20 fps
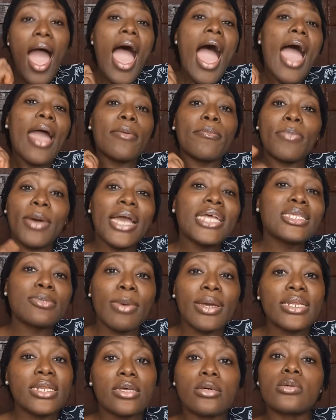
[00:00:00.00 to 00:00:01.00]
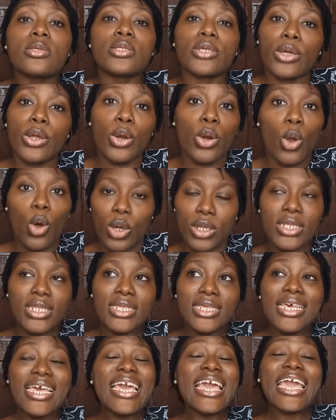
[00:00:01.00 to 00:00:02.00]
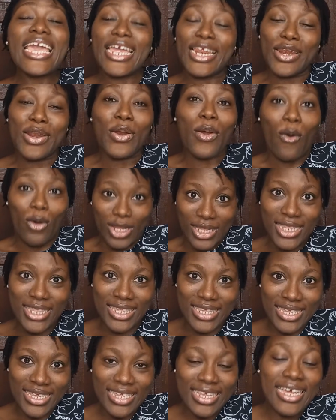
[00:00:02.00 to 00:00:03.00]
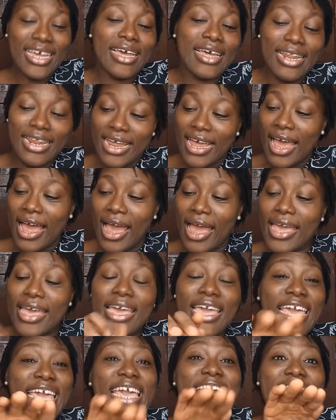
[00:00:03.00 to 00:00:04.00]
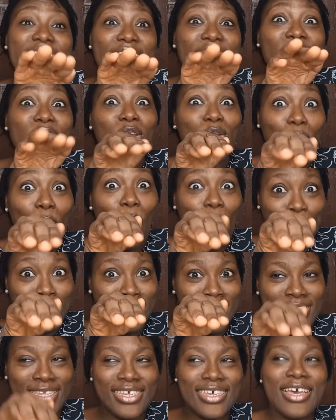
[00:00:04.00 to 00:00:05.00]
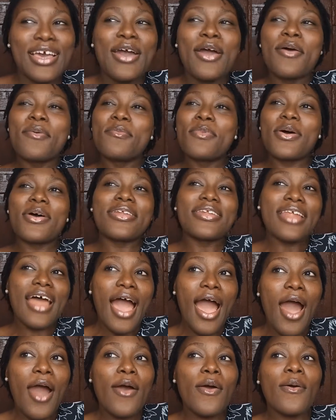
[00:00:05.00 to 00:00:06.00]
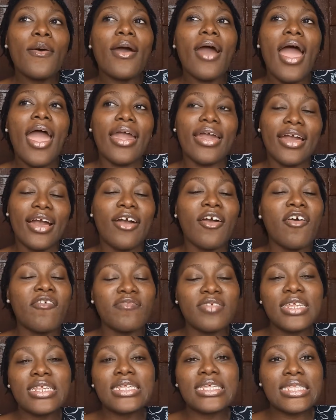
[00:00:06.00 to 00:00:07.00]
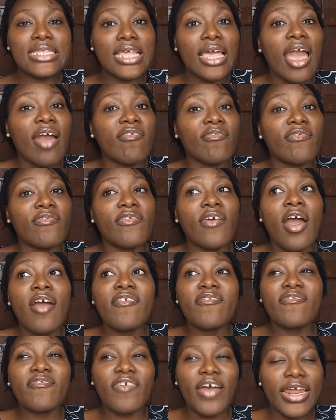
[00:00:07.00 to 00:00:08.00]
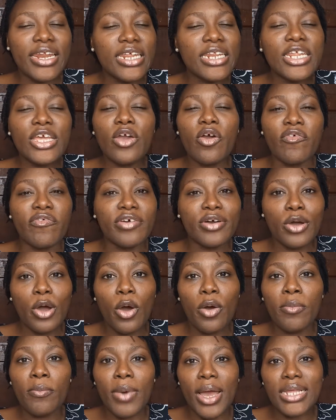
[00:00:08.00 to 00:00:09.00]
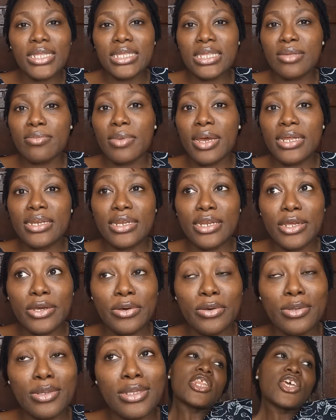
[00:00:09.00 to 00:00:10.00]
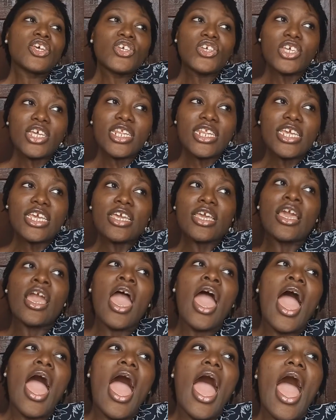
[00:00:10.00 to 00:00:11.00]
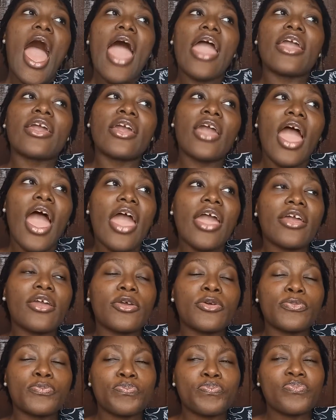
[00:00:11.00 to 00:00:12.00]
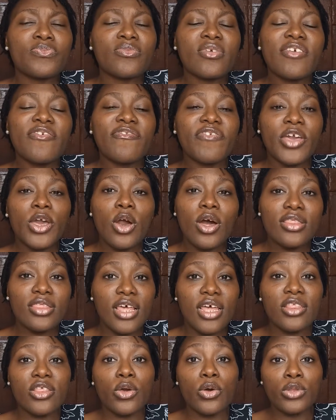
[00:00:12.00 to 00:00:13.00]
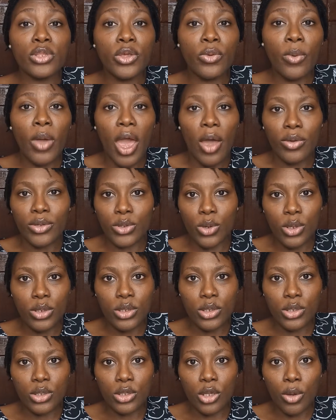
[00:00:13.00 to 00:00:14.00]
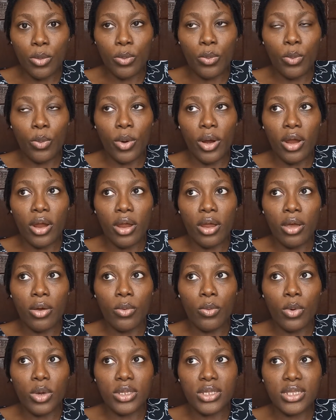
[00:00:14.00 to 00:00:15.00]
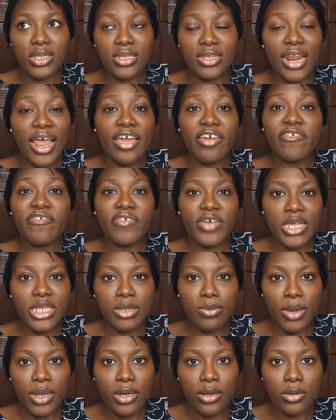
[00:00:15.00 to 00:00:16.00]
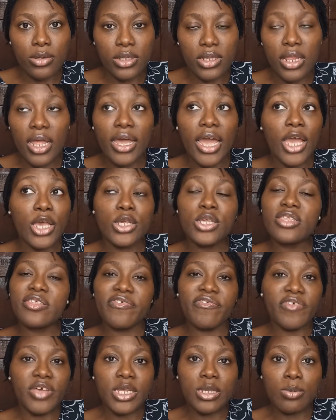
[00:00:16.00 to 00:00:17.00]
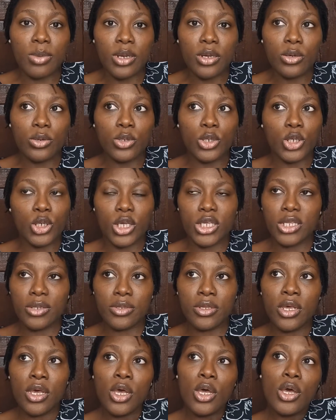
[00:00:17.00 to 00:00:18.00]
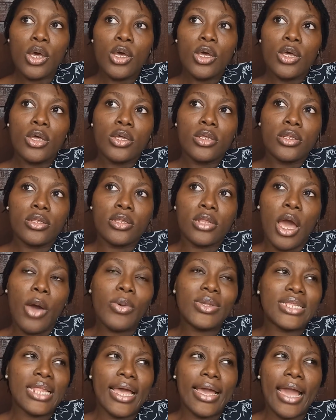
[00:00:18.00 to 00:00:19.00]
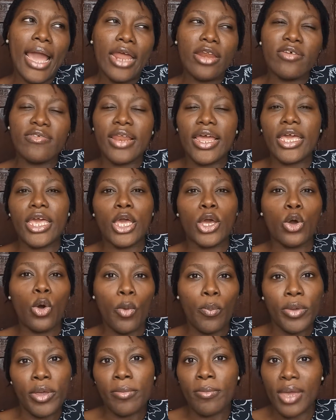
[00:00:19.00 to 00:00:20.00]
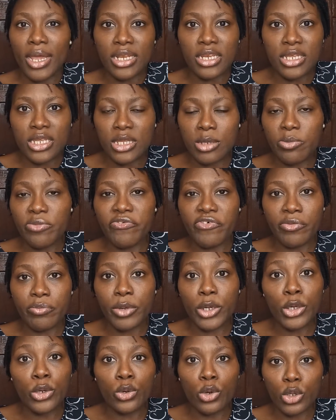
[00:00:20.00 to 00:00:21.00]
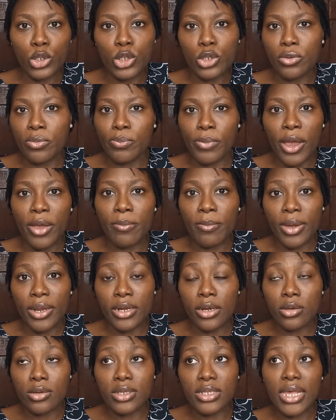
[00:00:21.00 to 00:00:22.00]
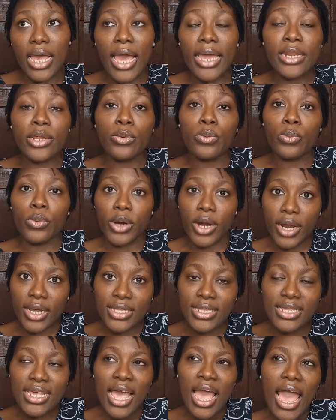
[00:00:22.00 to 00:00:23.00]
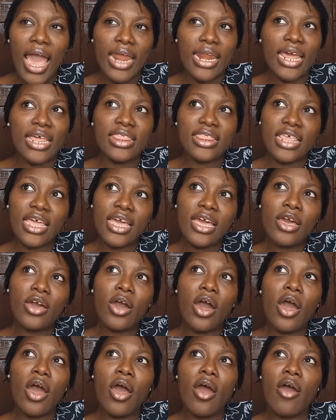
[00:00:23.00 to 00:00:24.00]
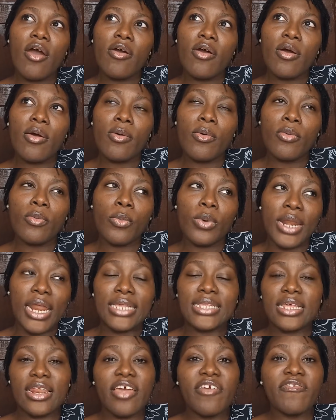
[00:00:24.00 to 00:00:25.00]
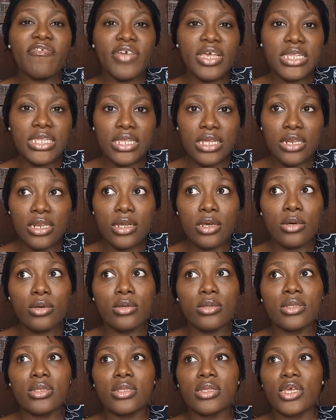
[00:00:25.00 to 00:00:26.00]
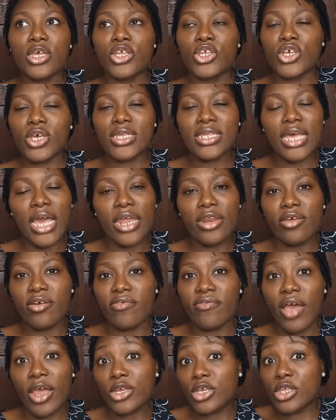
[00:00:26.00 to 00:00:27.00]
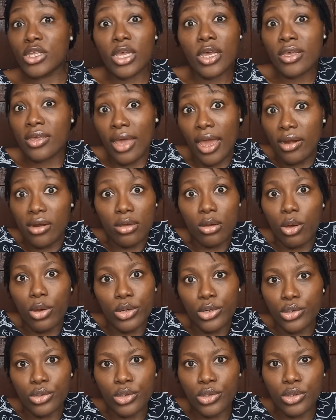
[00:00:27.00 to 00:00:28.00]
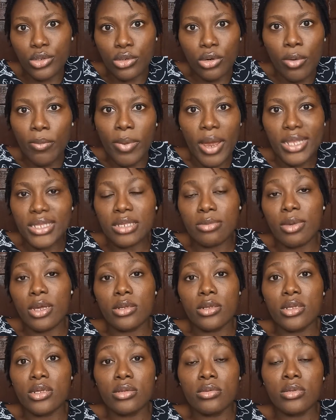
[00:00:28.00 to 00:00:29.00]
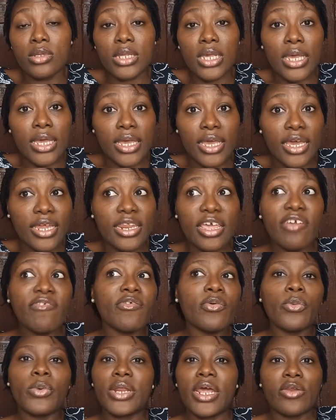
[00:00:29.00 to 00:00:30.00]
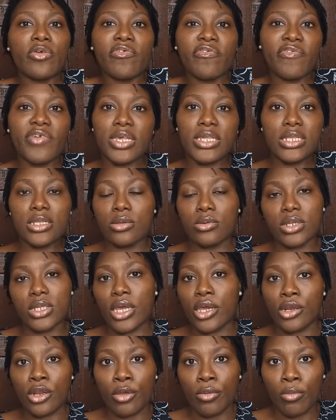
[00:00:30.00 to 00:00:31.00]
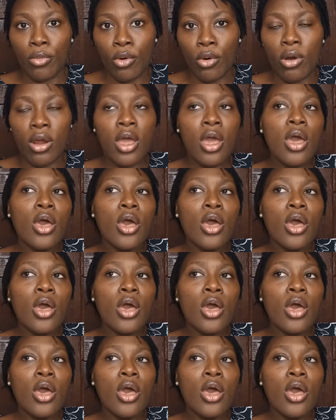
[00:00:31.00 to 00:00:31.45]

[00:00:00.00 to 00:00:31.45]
I bite my nails a lot, a lot, a lot. But now I can confidently say I've finally overcome biting my nails. Initially, I figured that the only way I was going to stop was to like fix my nails. Like I used to fix my nails, just that was like kind of like a coping mechanism for me not to bite my nails, and it worked. And I think when I started fixing nails, I just kind of got used to not biting my nails again, even when I don't fix nails anymore.